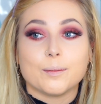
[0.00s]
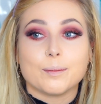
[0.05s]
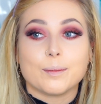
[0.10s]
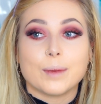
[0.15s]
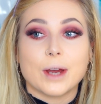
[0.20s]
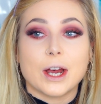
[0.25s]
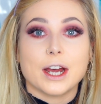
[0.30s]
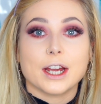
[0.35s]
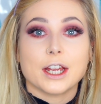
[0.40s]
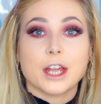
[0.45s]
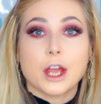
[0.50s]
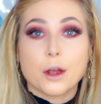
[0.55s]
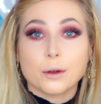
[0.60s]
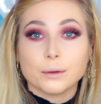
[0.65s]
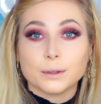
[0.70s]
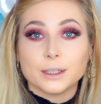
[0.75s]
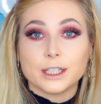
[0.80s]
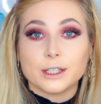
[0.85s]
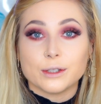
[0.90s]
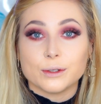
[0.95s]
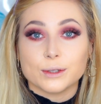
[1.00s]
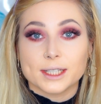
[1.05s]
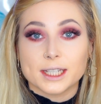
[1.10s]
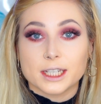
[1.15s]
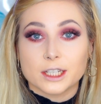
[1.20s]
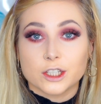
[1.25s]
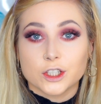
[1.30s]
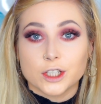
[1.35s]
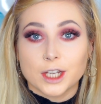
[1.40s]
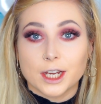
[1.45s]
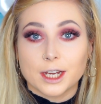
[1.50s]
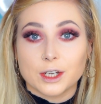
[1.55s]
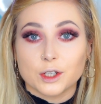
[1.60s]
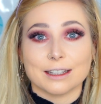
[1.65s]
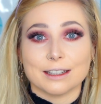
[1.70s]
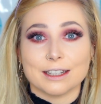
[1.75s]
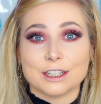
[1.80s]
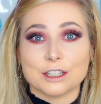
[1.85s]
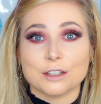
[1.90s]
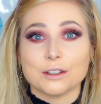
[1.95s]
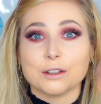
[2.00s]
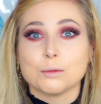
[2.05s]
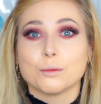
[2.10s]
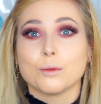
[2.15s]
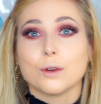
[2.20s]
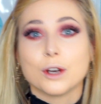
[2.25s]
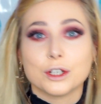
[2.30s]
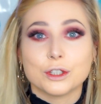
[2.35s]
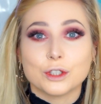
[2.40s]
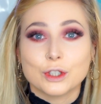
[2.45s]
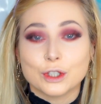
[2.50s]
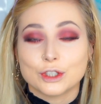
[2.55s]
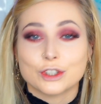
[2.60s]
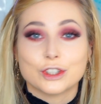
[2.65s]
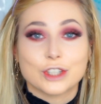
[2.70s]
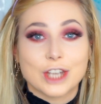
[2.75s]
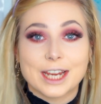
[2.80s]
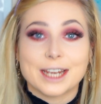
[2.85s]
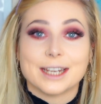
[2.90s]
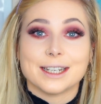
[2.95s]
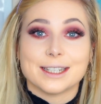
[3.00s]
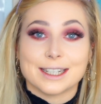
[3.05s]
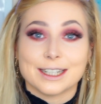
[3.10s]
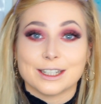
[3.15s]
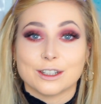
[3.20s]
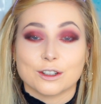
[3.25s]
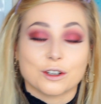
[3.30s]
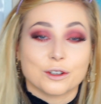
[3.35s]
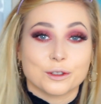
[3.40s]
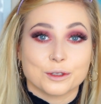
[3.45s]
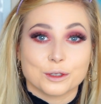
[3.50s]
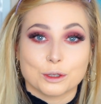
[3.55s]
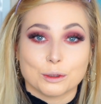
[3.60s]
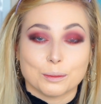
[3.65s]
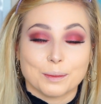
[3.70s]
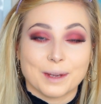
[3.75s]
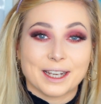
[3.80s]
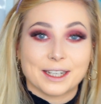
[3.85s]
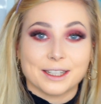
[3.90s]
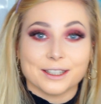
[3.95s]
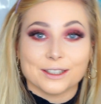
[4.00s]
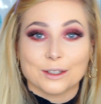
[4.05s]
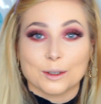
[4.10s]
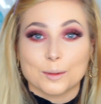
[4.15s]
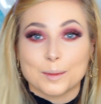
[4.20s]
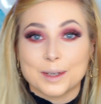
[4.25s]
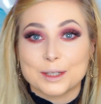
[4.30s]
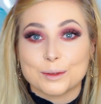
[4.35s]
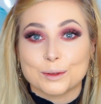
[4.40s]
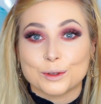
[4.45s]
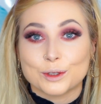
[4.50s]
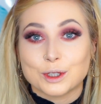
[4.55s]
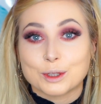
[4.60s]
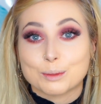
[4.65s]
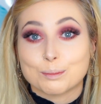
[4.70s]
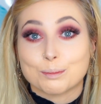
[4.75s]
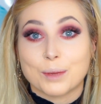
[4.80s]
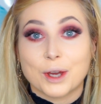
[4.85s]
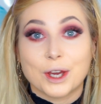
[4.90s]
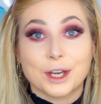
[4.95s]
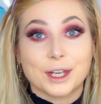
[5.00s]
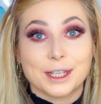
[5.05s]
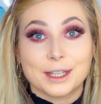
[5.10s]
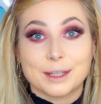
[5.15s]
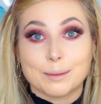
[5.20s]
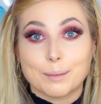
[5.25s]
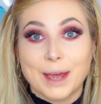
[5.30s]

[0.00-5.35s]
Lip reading: but I only use this shade. There's only one good shade in a contour palette, so I may as well just buy the